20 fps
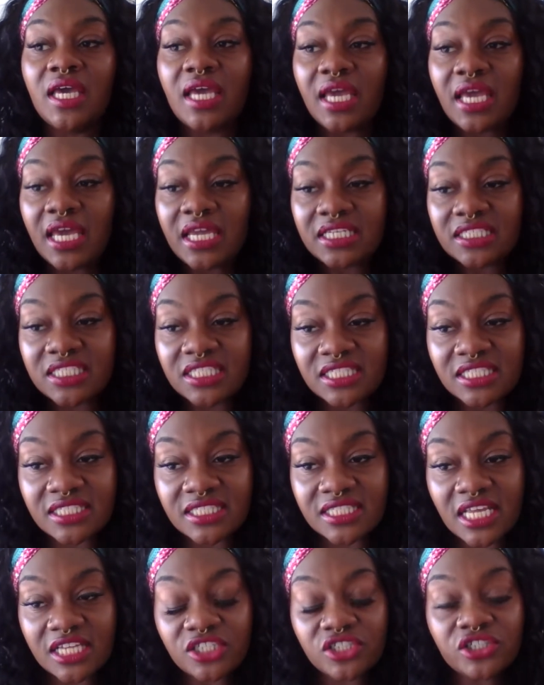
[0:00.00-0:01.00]
and
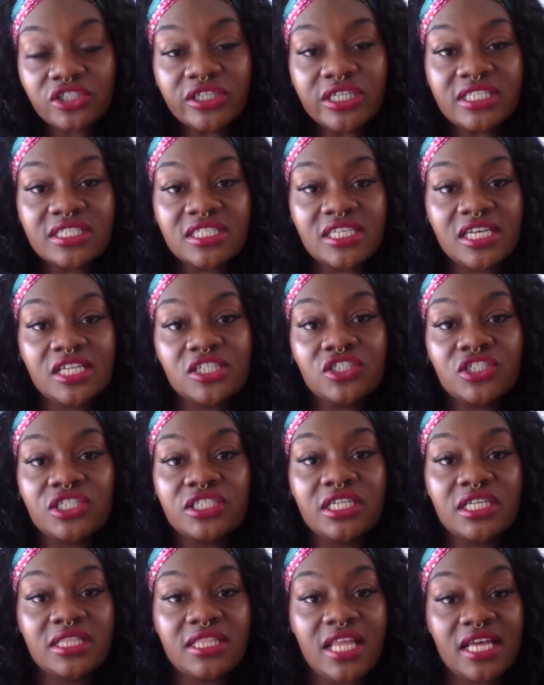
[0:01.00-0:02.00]
set your intention
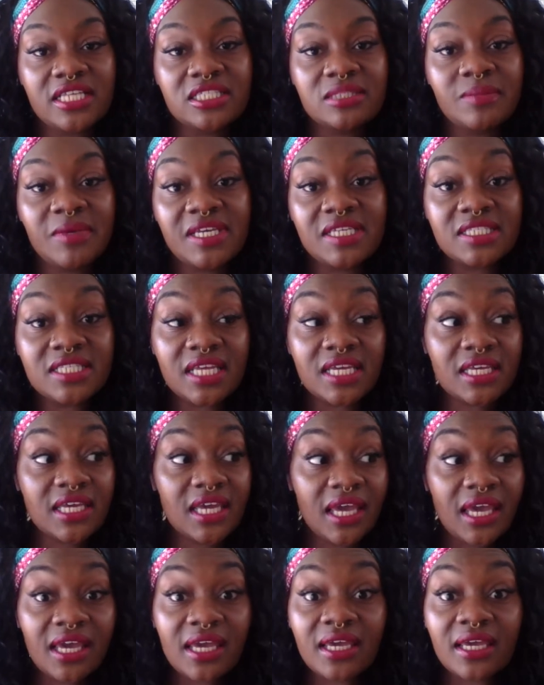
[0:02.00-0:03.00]
in that space. Like,
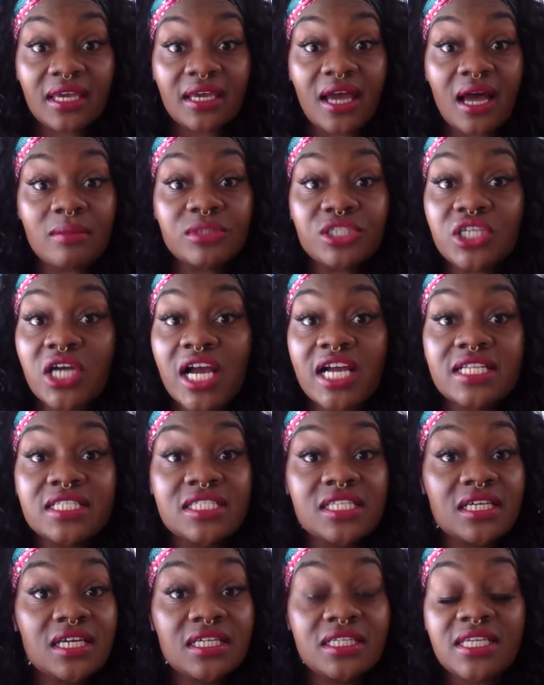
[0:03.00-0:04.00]
hey, I'm trying
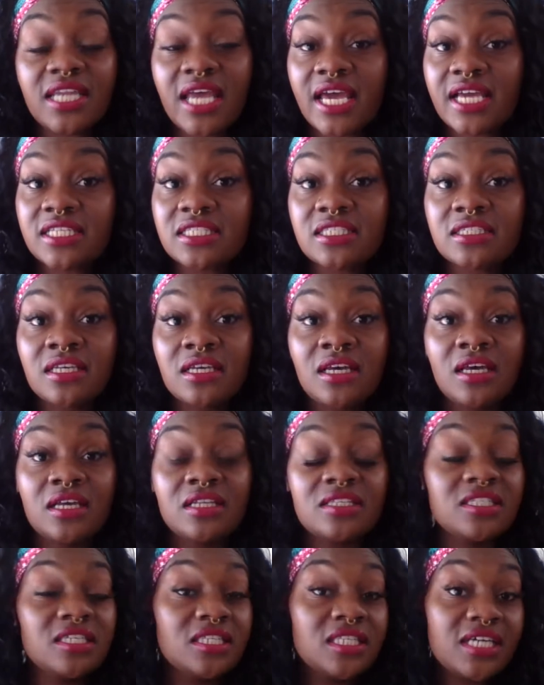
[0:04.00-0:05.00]
to connect
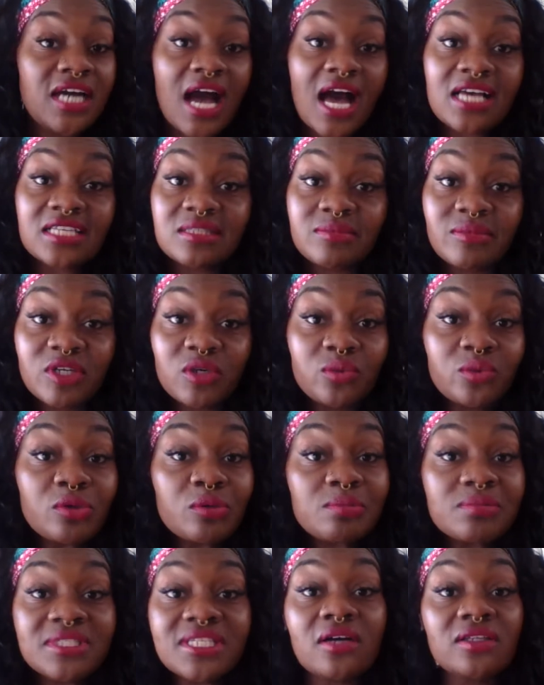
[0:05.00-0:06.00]
to the cosmic
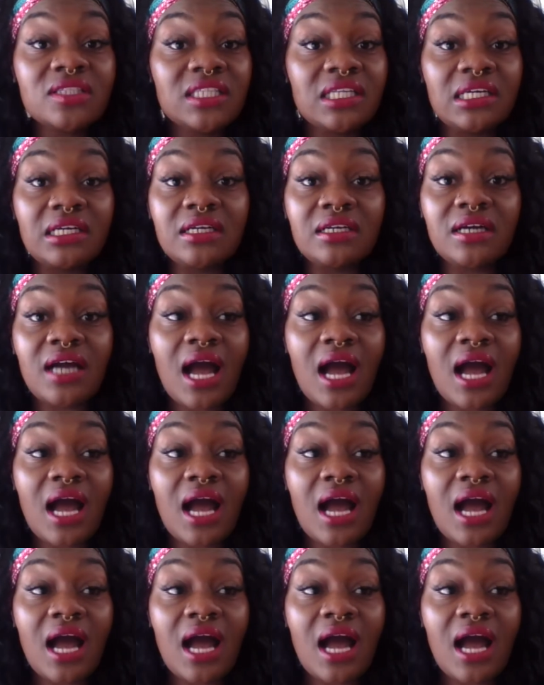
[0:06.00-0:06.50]
wombs out there.